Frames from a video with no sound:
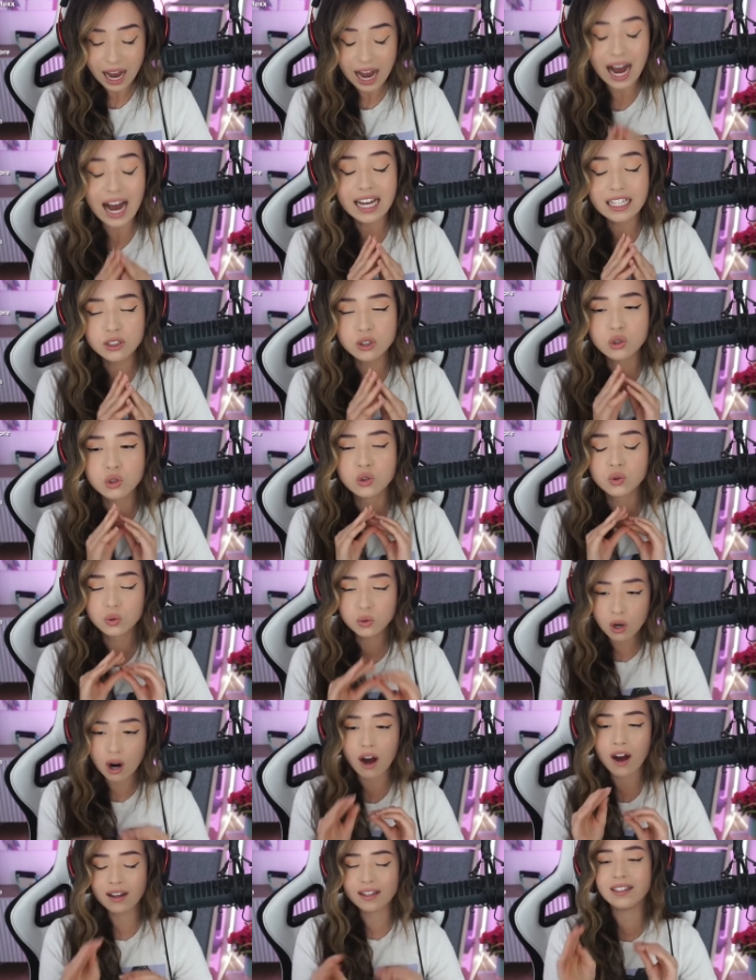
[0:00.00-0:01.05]
I
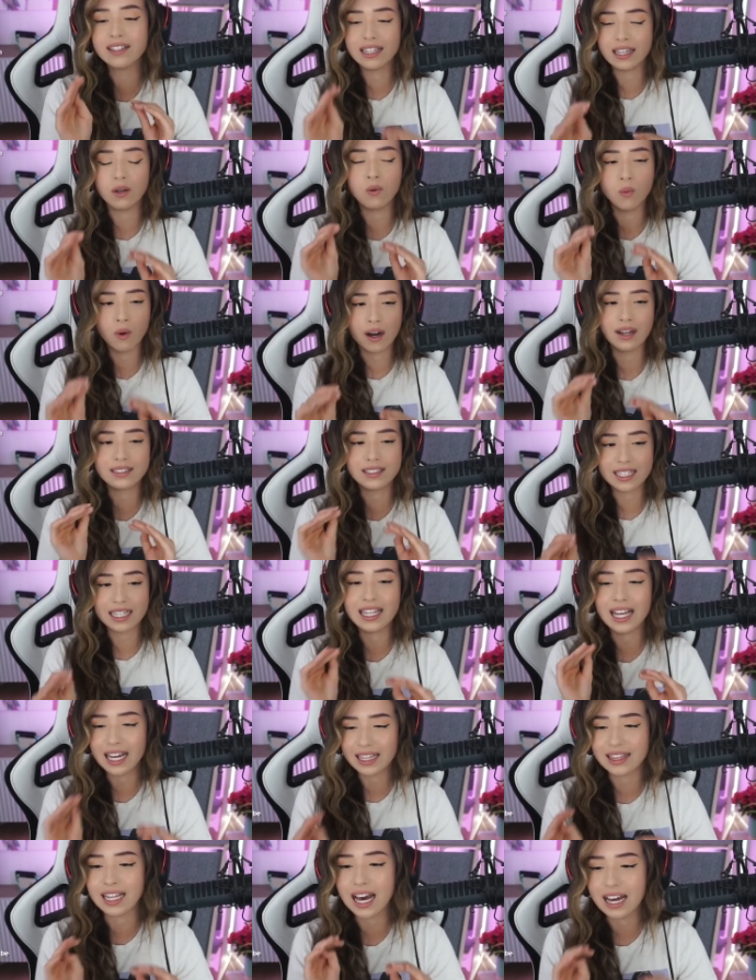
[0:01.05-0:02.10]
strongly want to
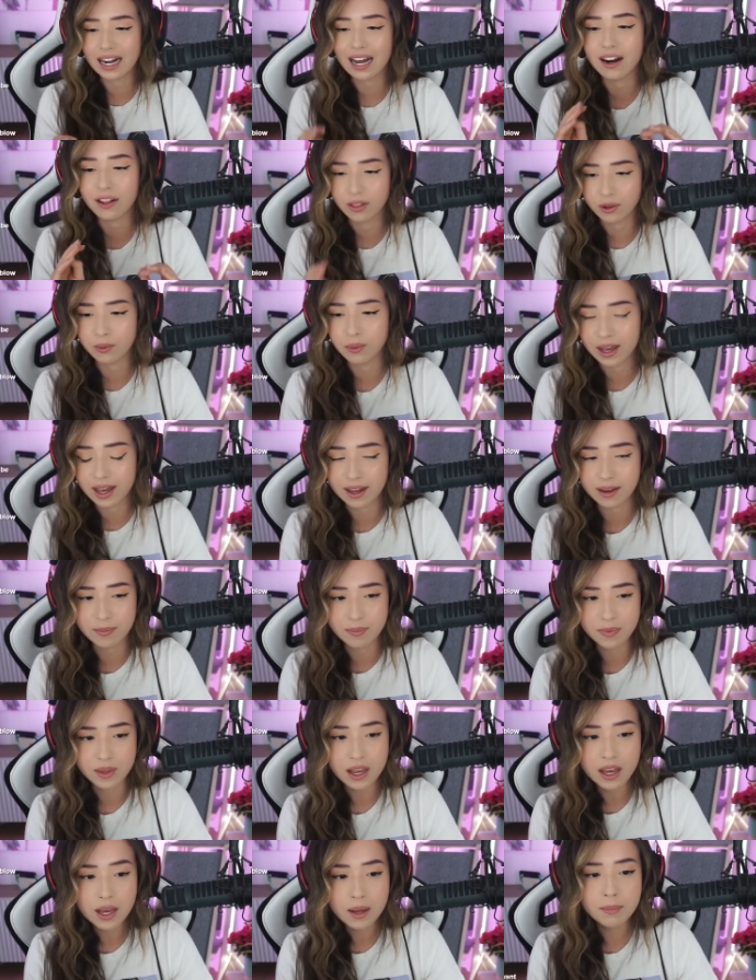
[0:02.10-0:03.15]
get that out of the way,
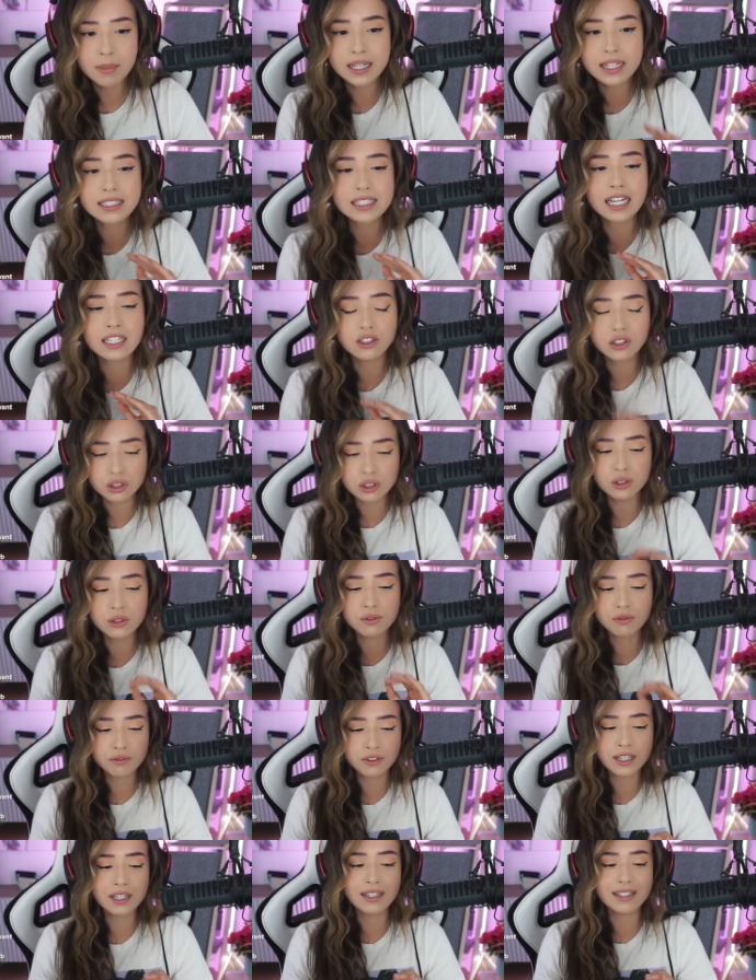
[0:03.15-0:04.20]
because I do
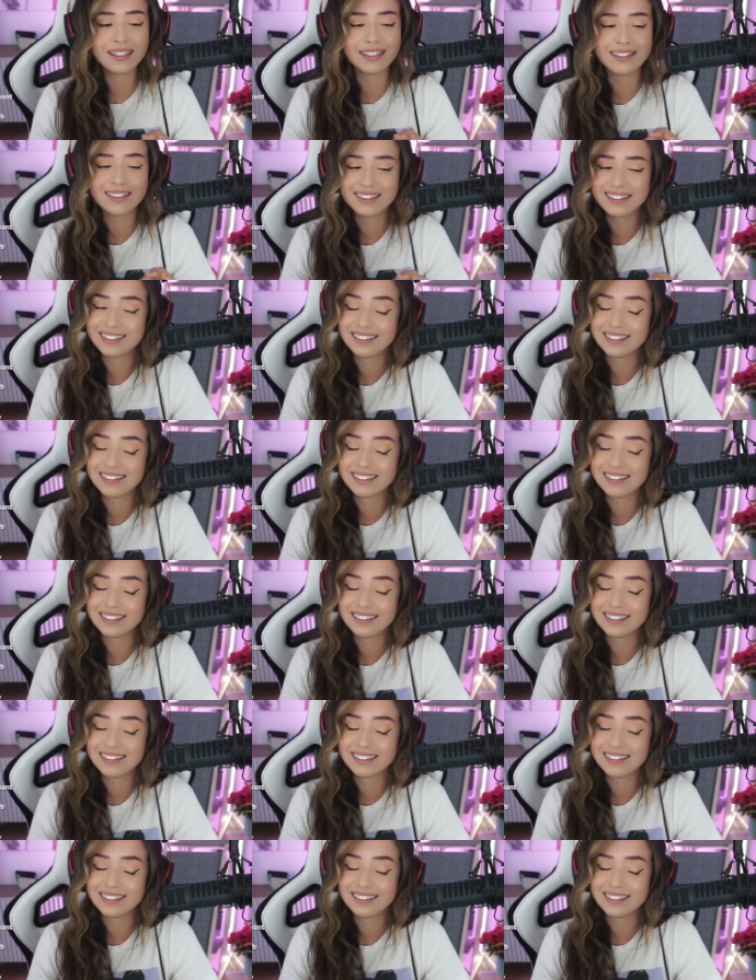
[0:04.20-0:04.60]
feel